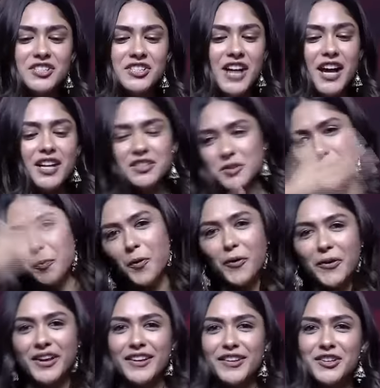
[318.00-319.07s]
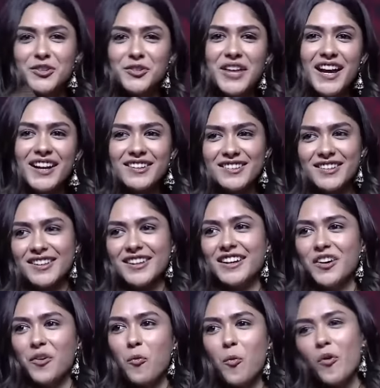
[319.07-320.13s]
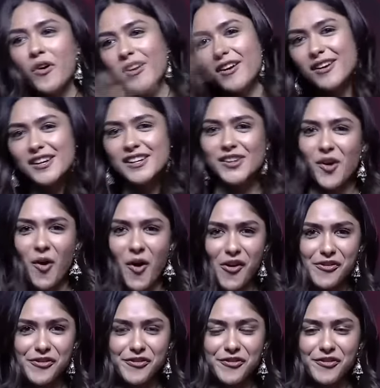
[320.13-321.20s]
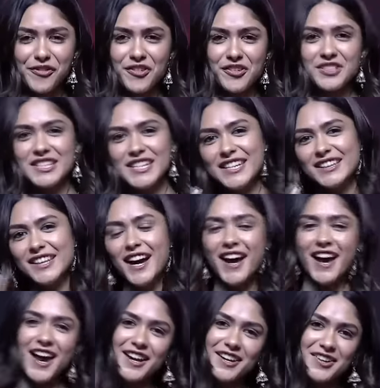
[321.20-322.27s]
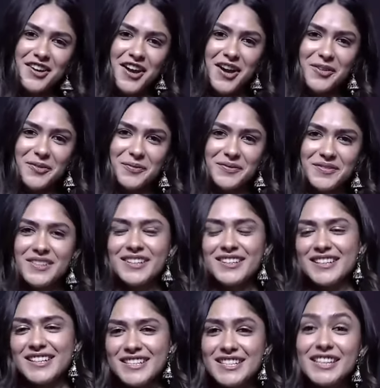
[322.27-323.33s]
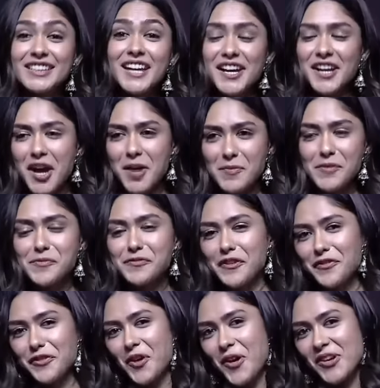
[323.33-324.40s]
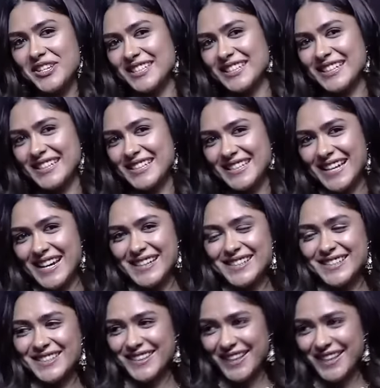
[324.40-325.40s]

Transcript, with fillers: transport into that world of Sita and Ram. Sita Ramam, 5th August it is, guys.